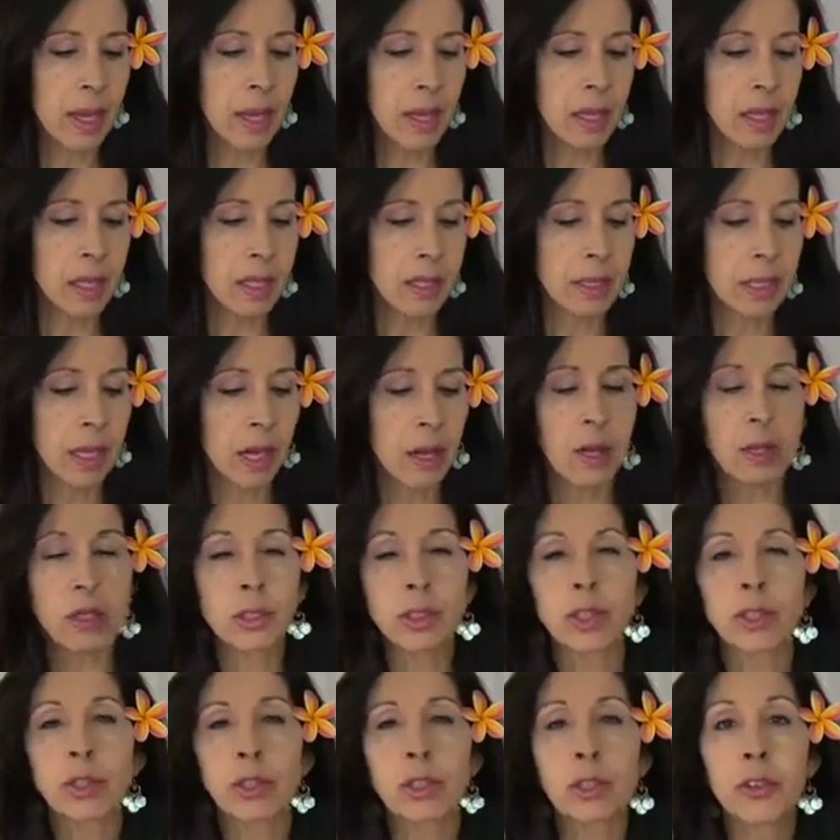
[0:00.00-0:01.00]
Now,
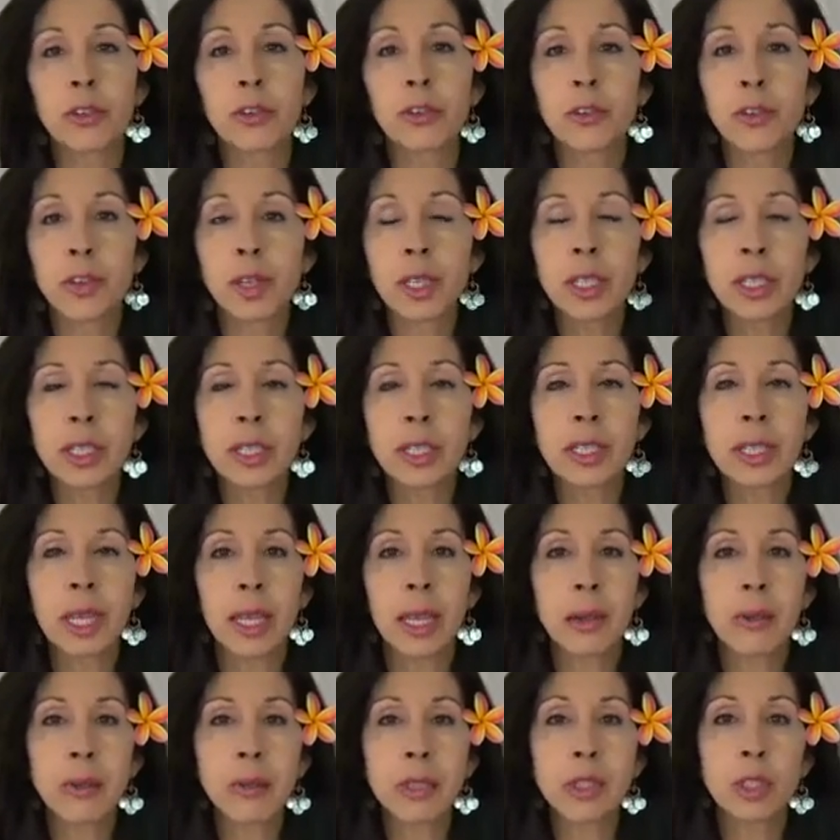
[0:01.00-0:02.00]
so the first
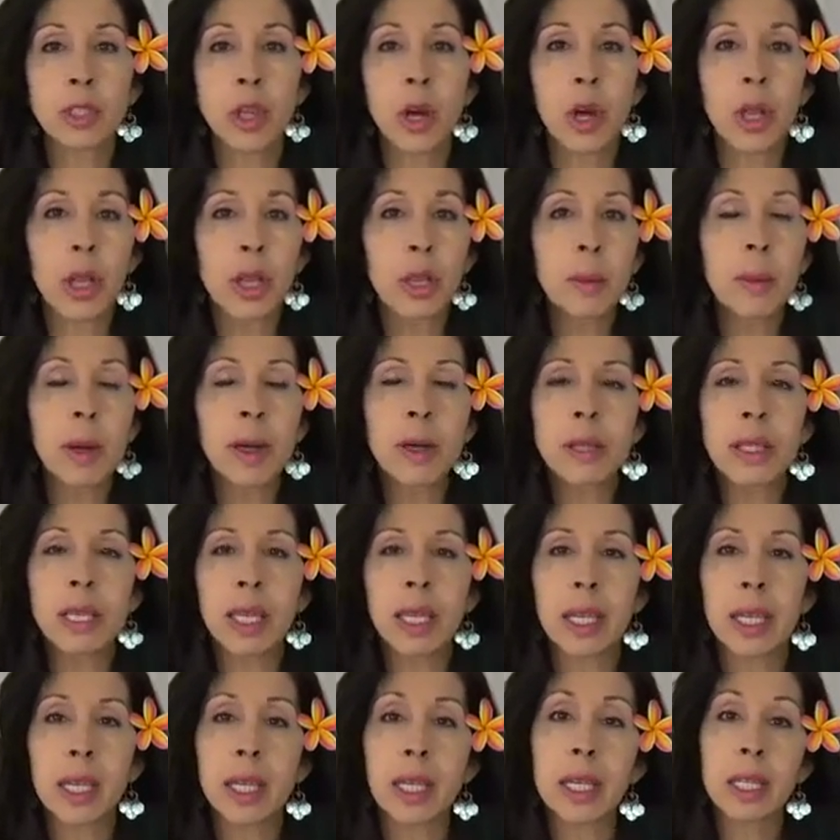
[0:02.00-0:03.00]
day was all about
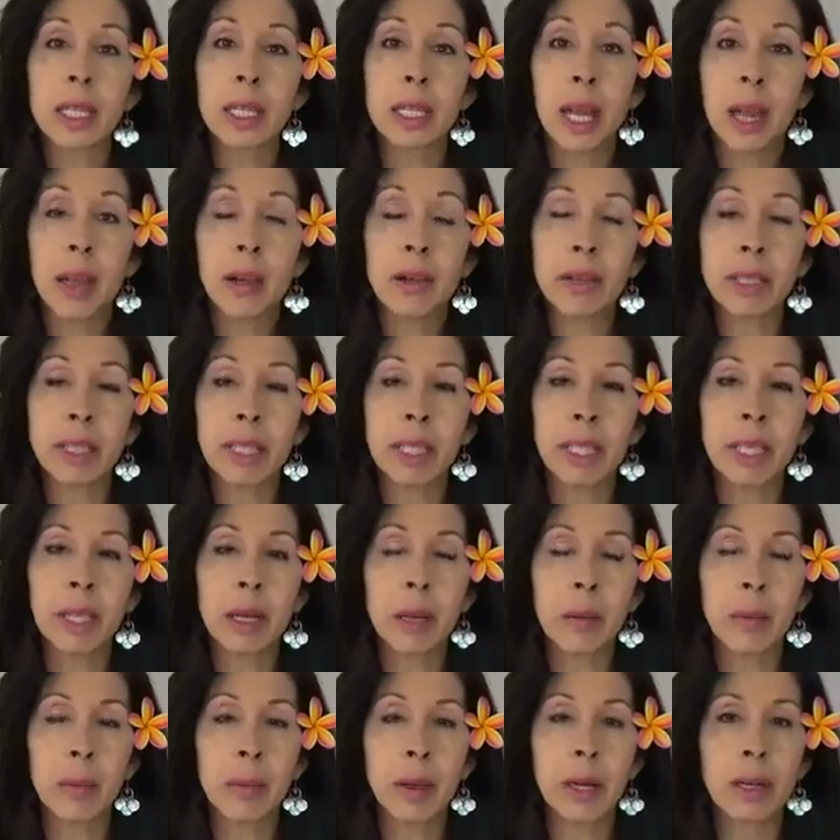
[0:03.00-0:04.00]
getting clarity
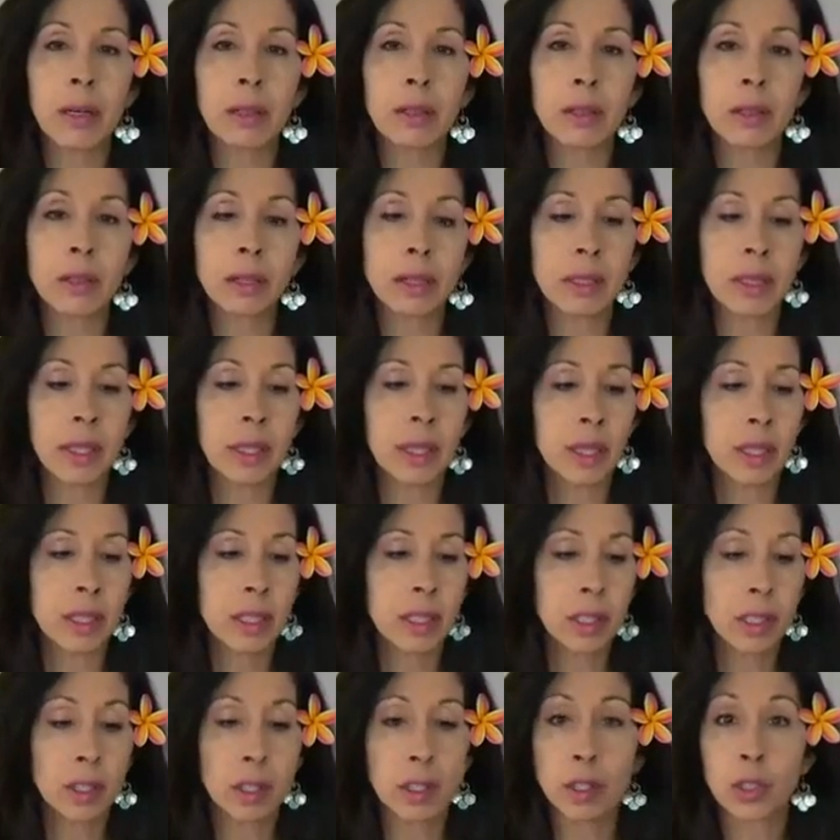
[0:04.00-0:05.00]
about
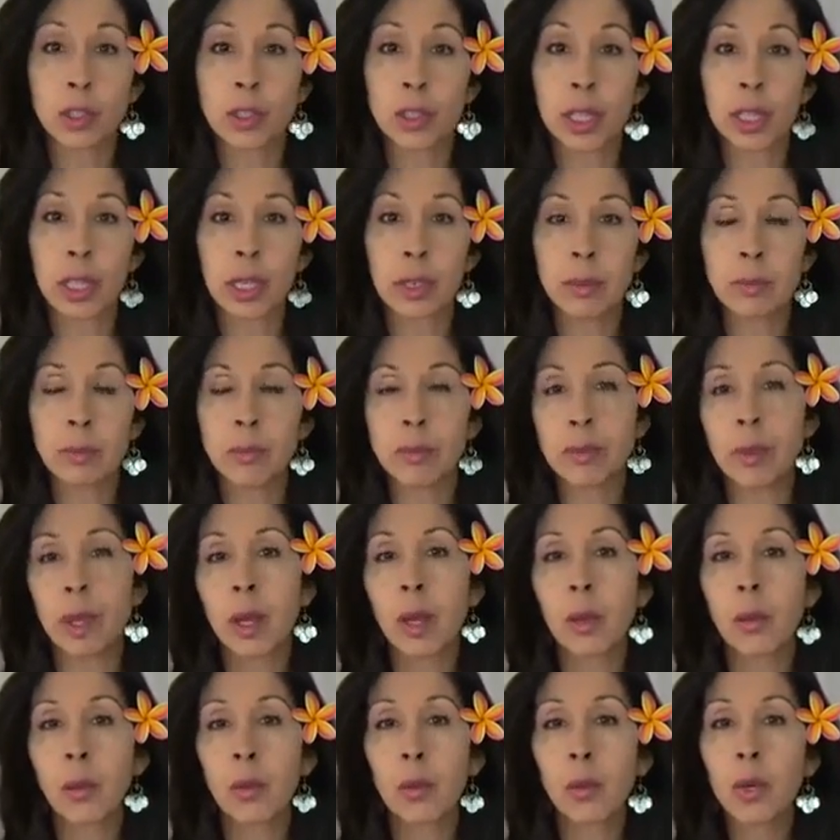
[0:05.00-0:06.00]
your dream,
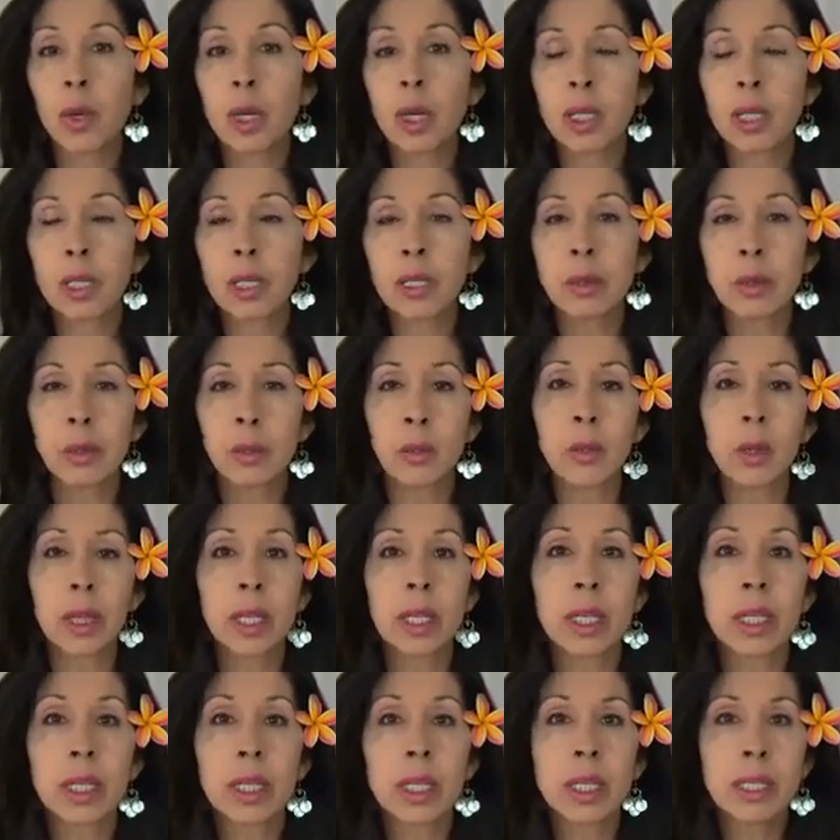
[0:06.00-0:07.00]
what
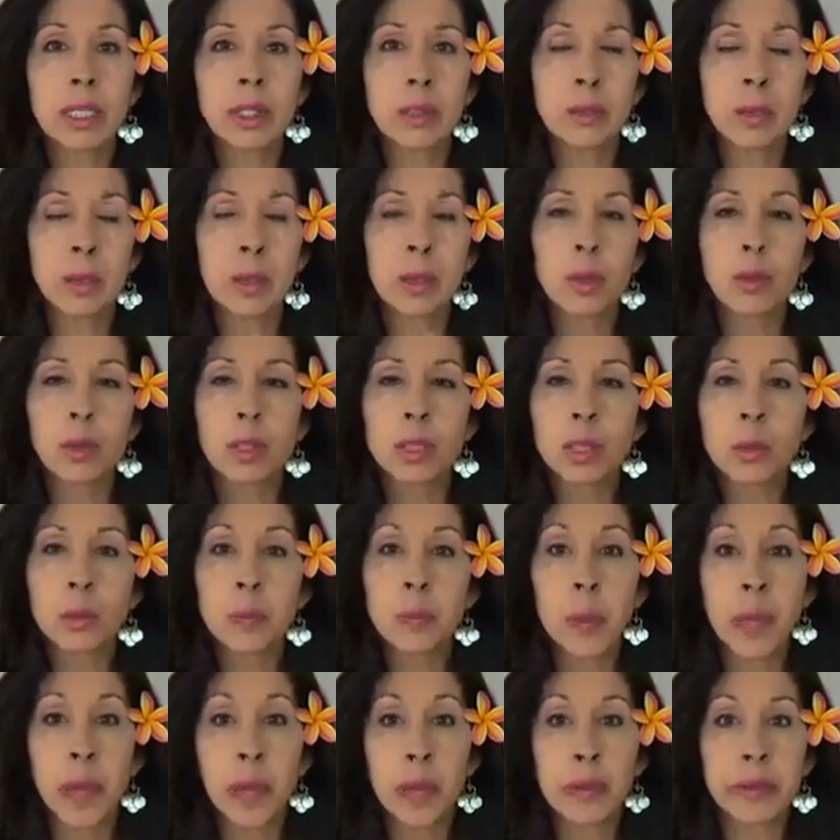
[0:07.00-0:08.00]
it is, what was
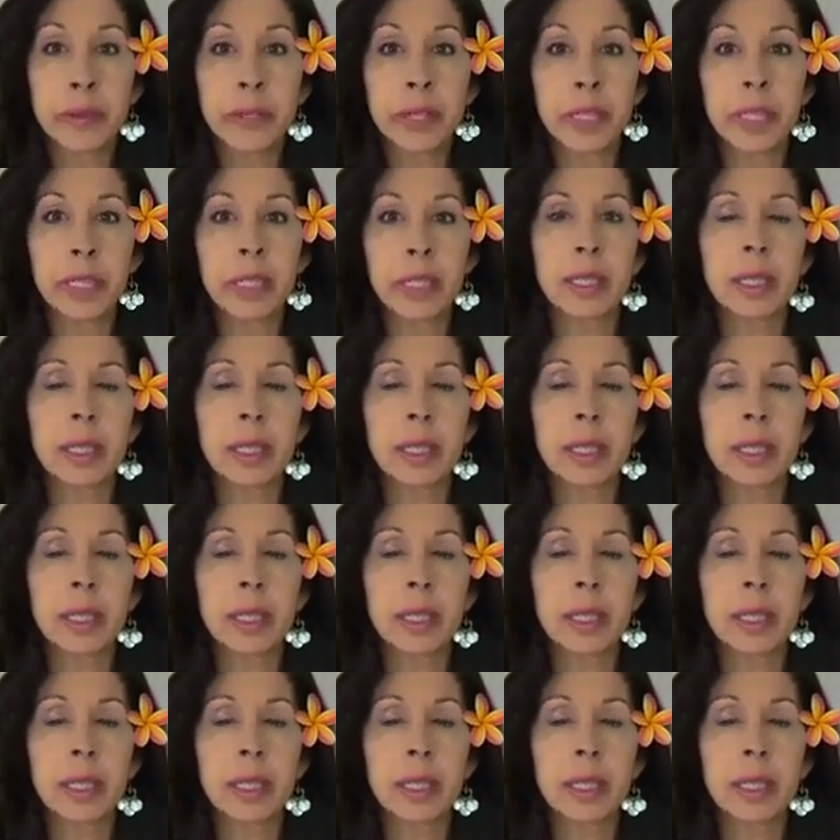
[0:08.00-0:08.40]
buried,